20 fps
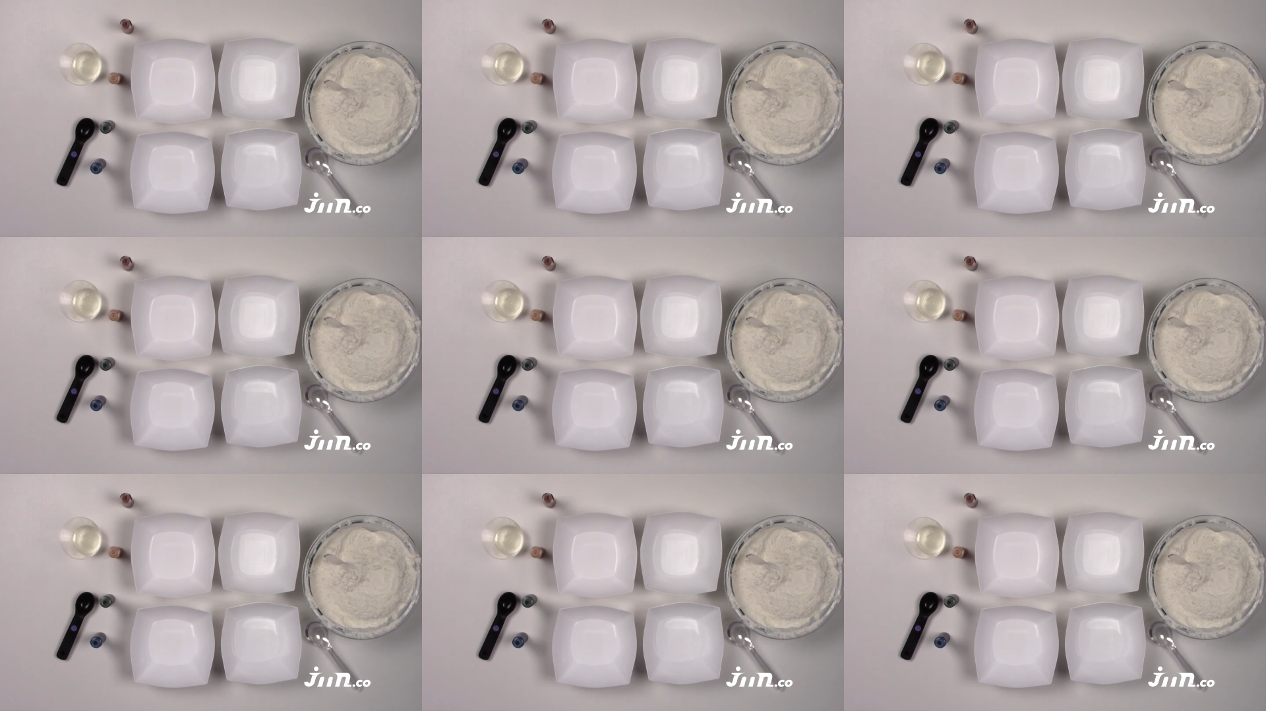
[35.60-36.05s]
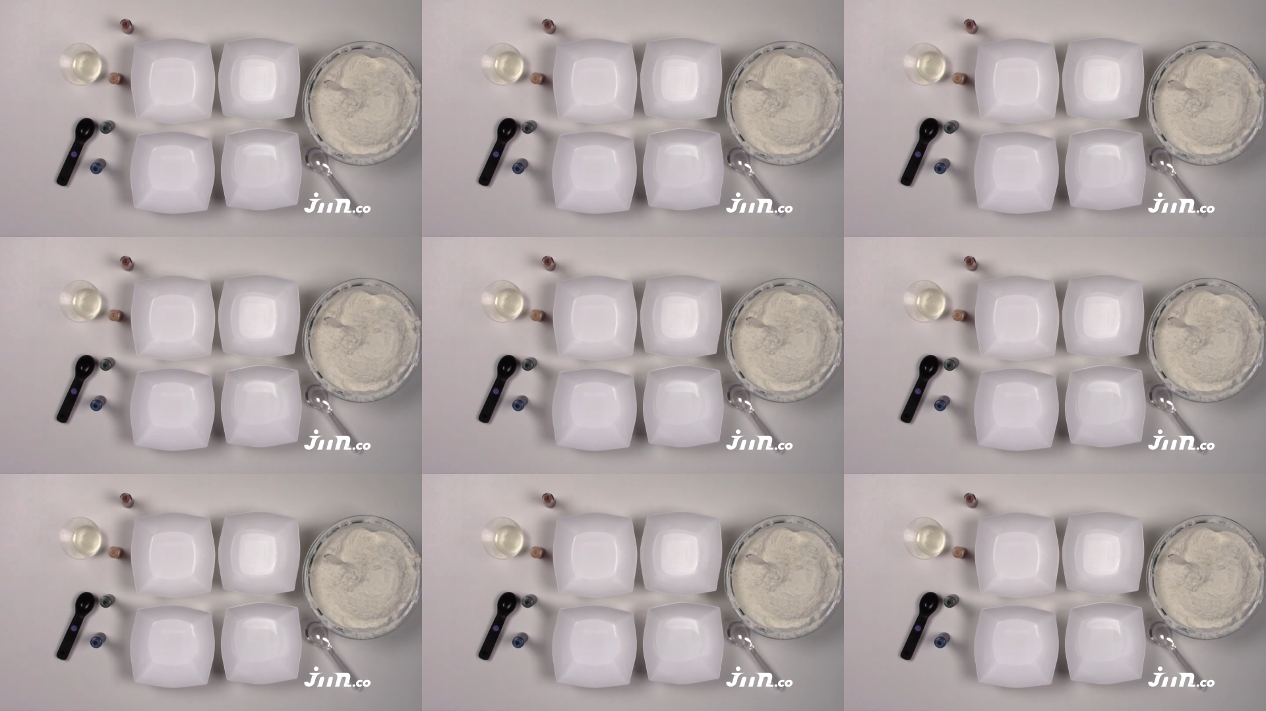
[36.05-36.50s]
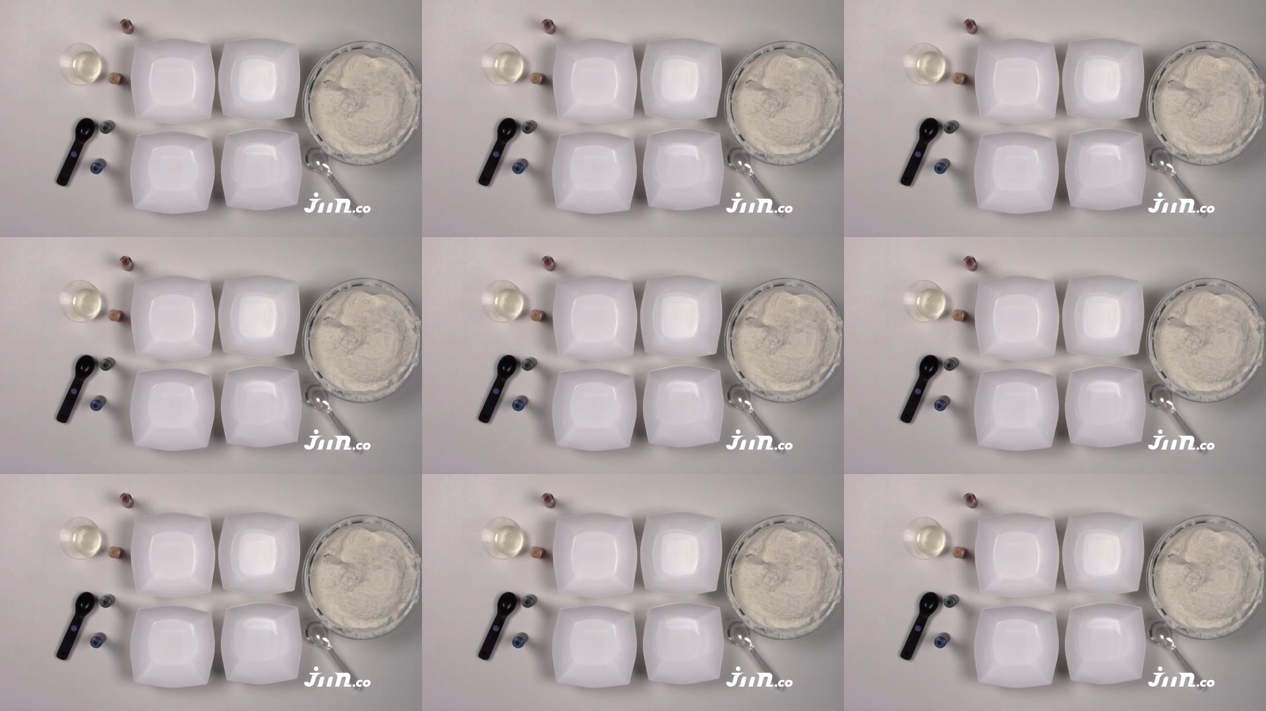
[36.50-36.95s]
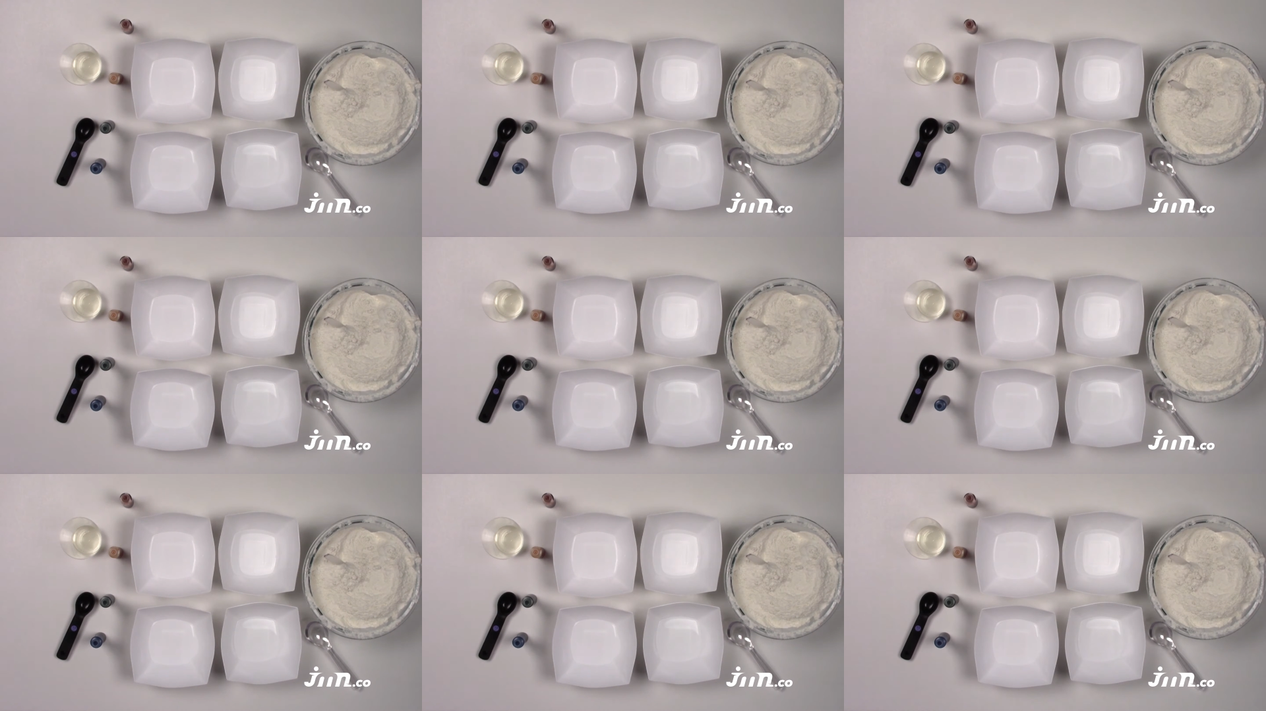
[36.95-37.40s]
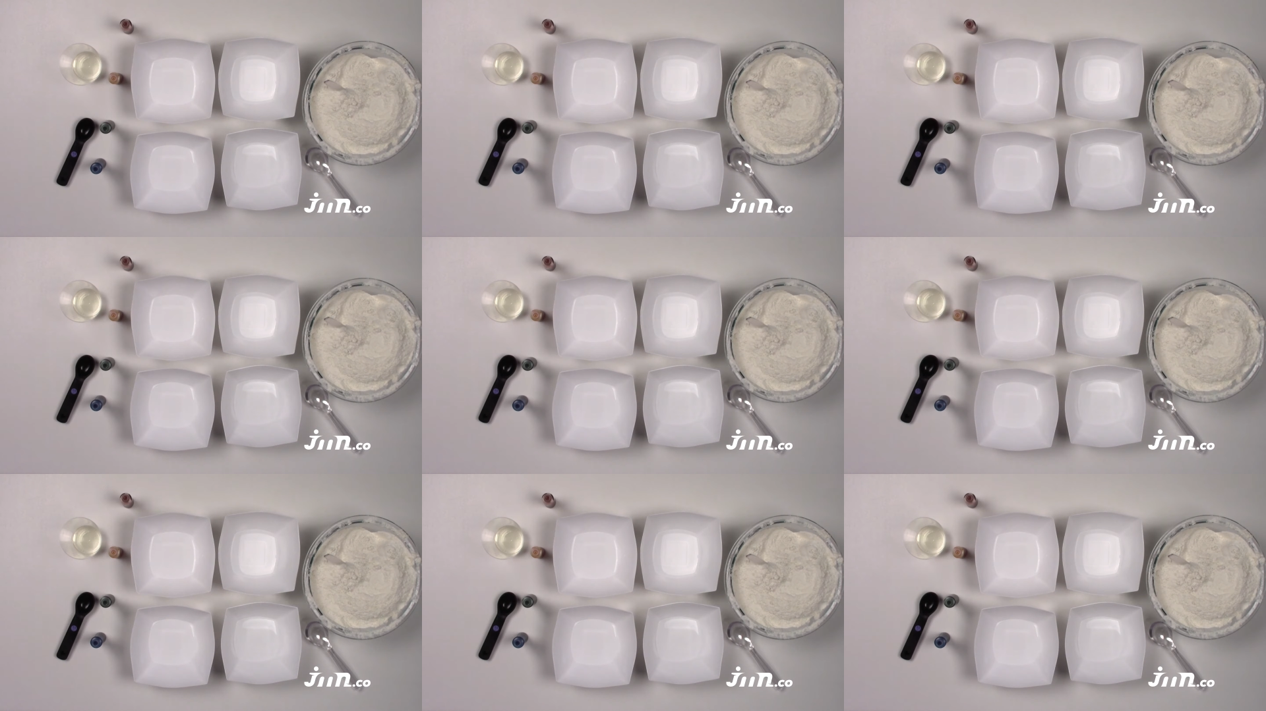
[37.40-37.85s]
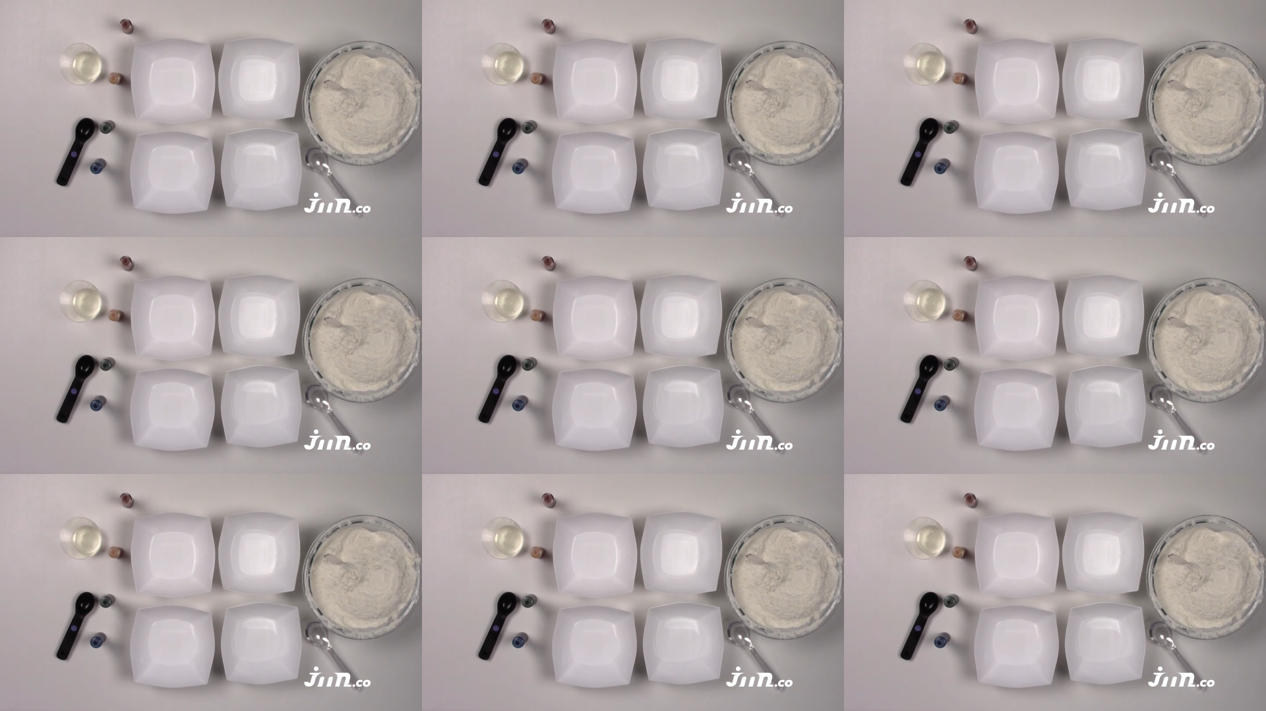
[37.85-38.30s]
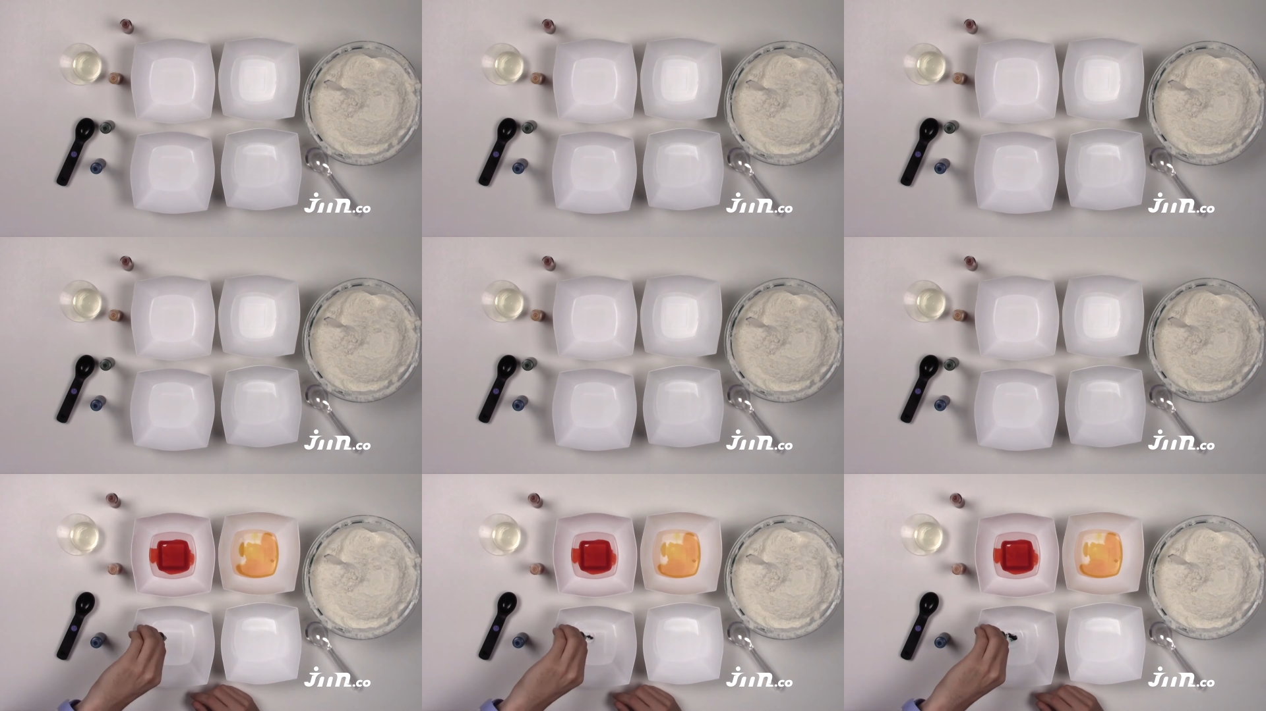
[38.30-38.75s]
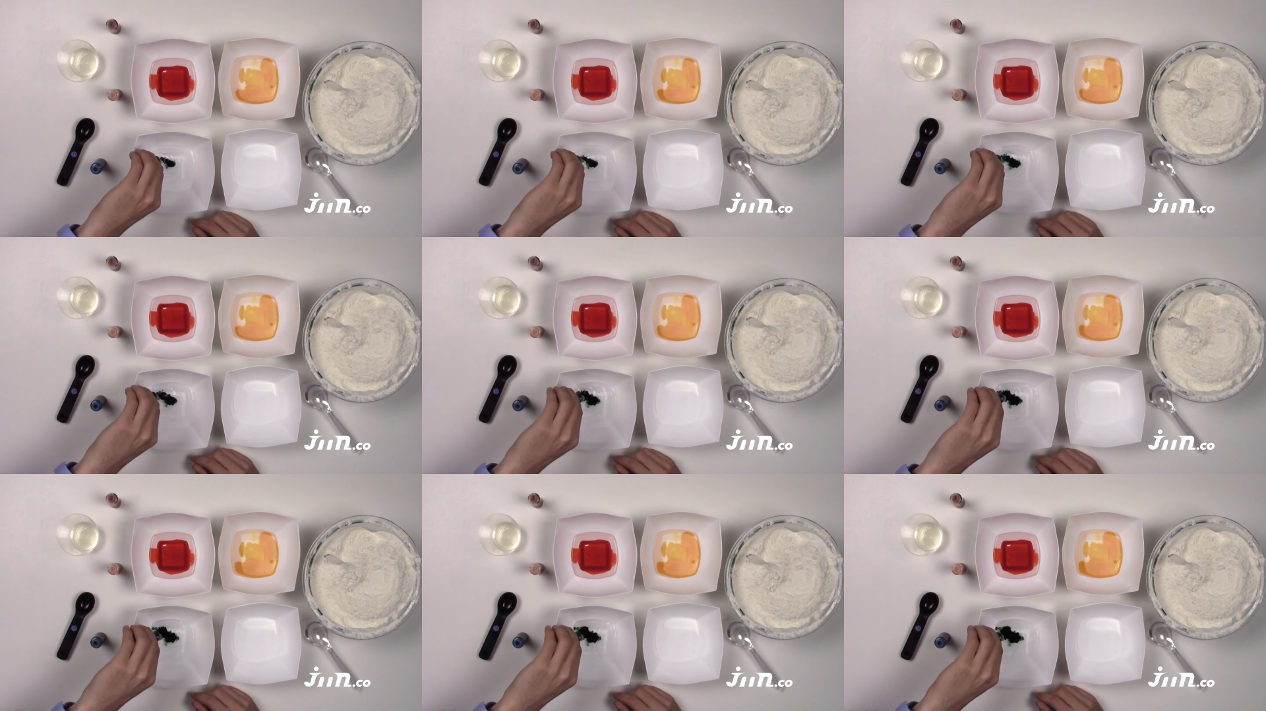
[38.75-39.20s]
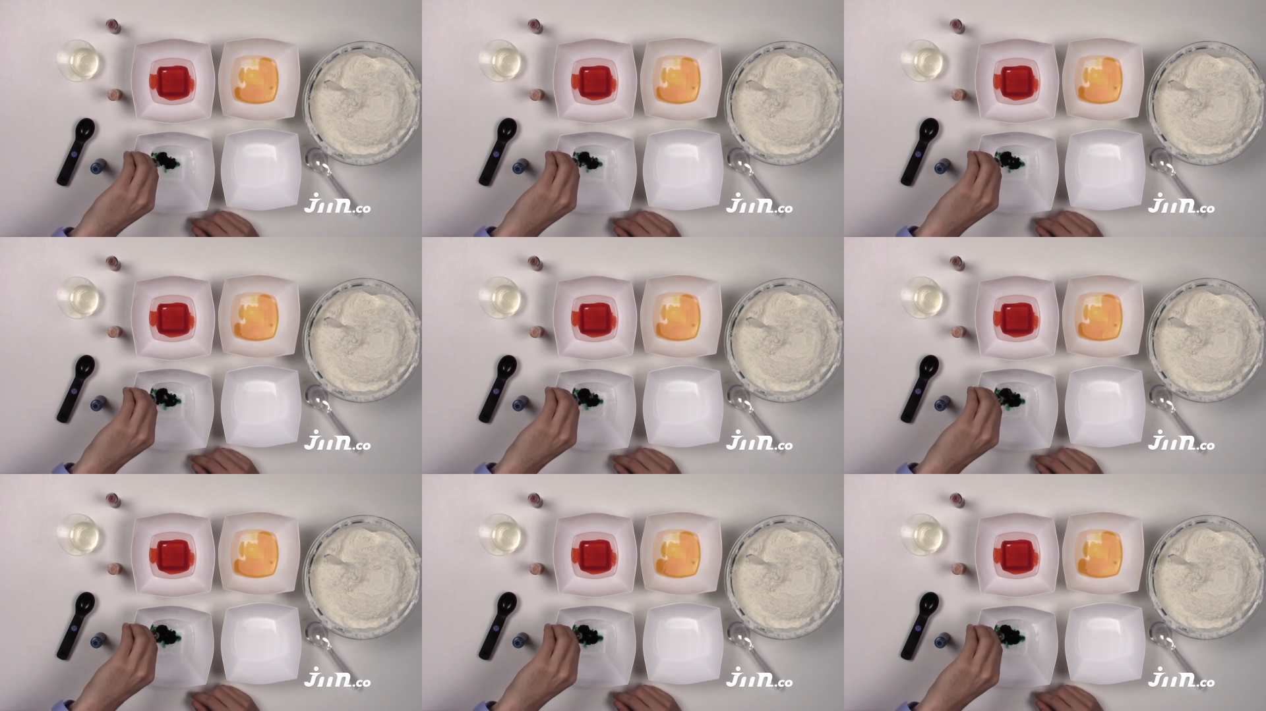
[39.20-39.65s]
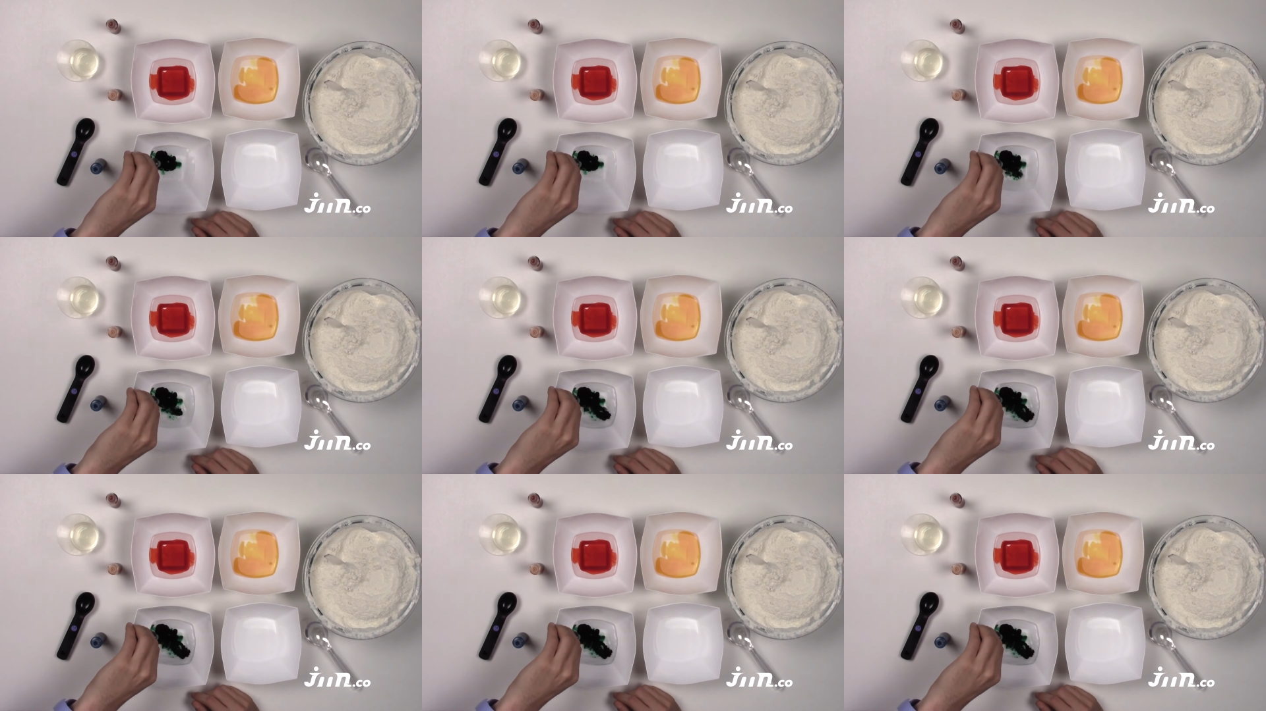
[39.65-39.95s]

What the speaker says: (no speaker visible)